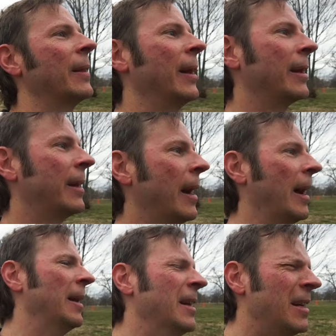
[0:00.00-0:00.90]
Like,
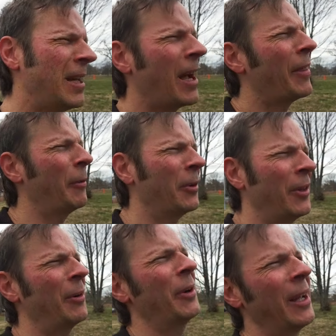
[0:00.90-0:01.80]
uh, yeah, there were,
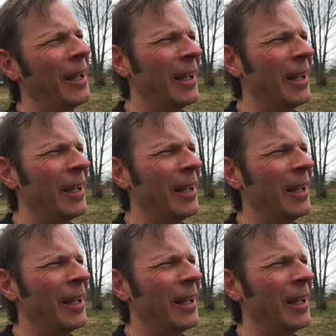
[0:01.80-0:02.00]
there,